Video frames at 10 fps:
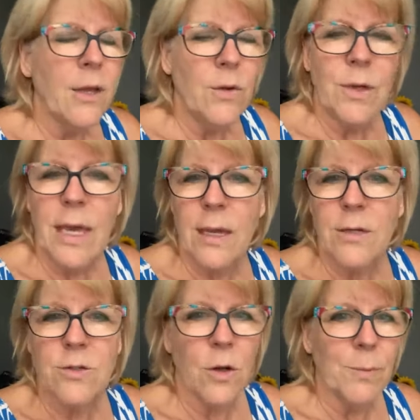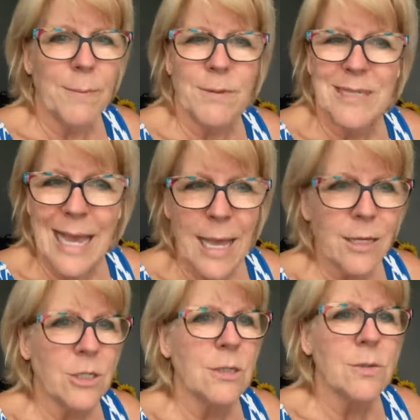You can't control people's
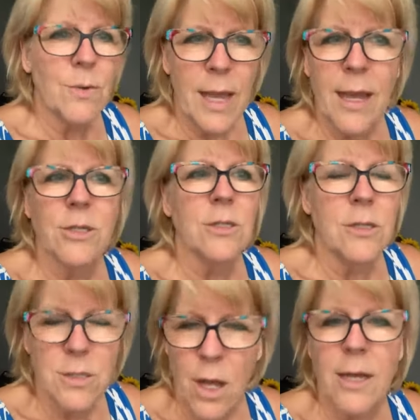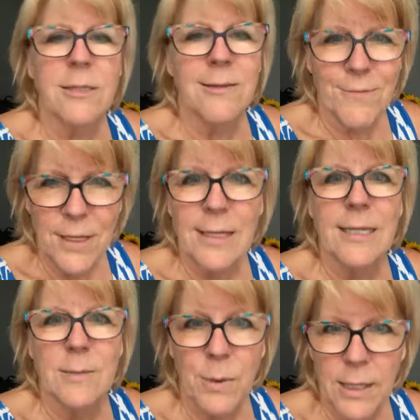actions, reactions, thoughts,
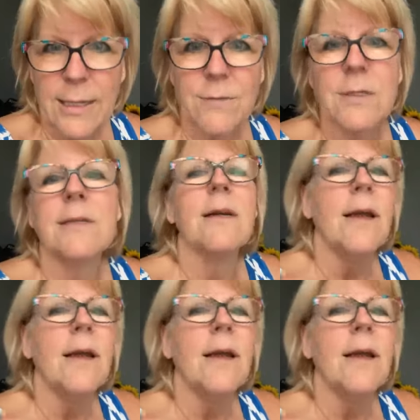feelings, beliefs.